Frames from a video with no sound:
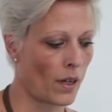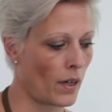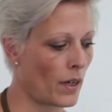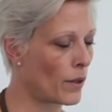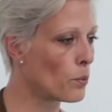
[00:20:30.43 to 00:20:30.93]

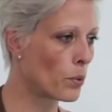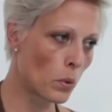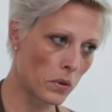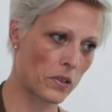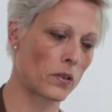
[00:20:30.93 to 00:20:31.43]

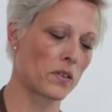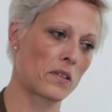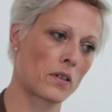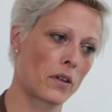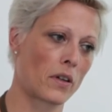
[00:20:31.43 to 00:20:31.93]
Rules
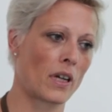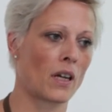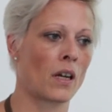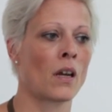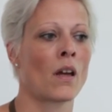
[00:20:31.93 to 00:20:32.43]

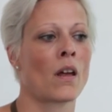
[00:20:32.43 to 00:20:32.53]
concerning